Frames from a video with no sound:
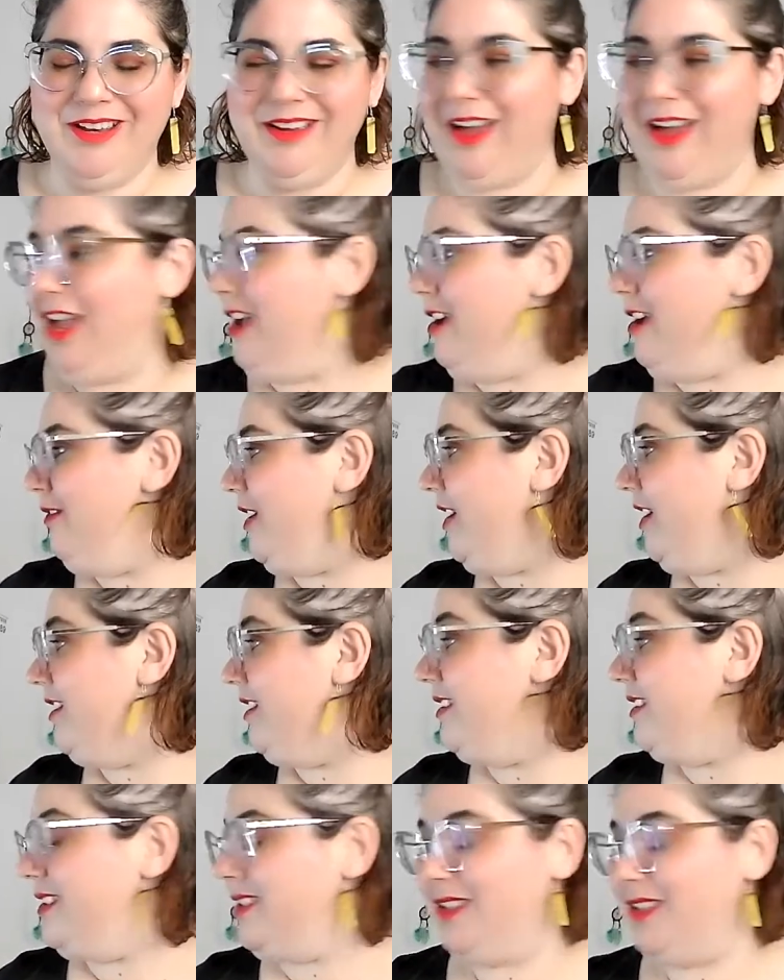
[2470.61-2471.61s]
I have a
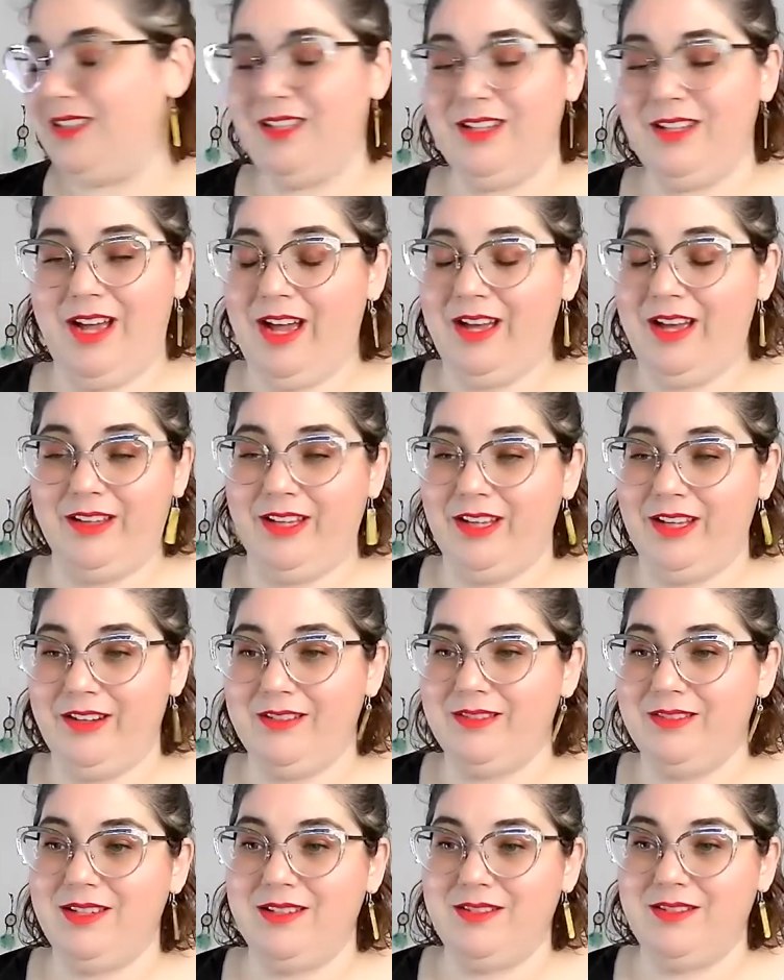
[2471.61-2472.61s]
gazillion
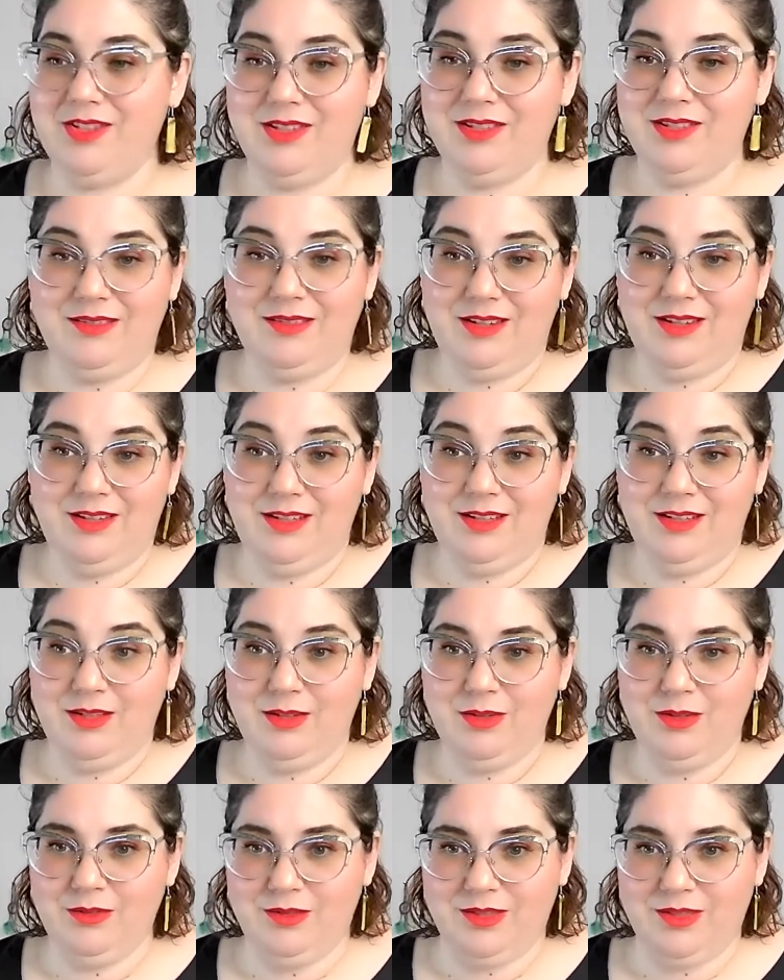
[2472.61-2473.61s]
eyeliners that just I need to
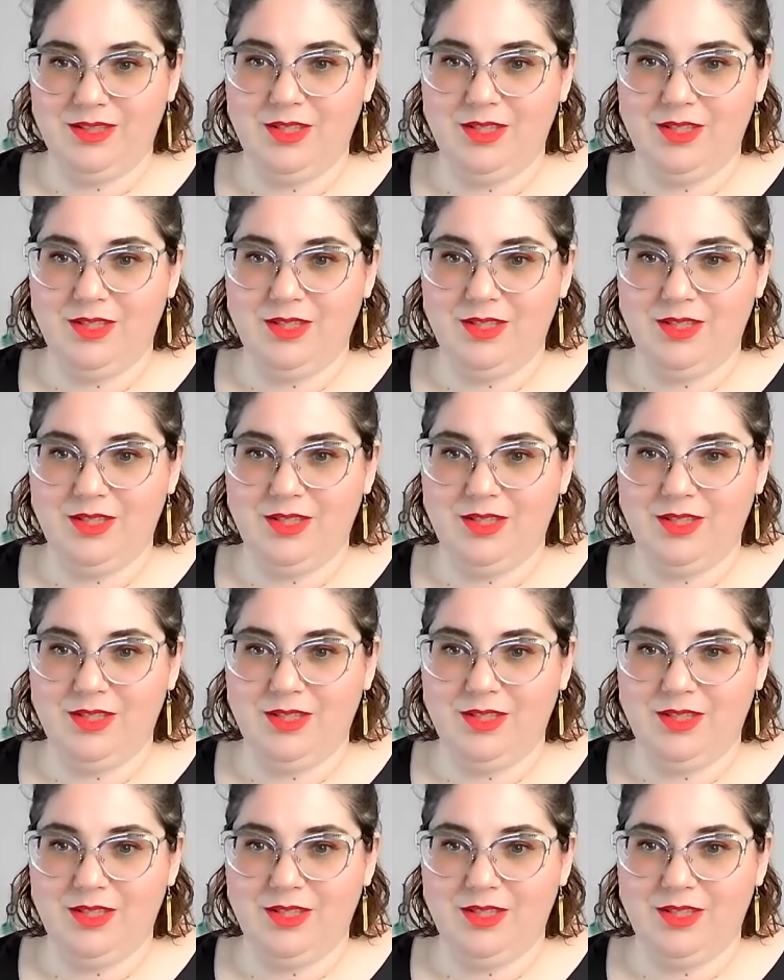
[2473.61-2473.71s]
use.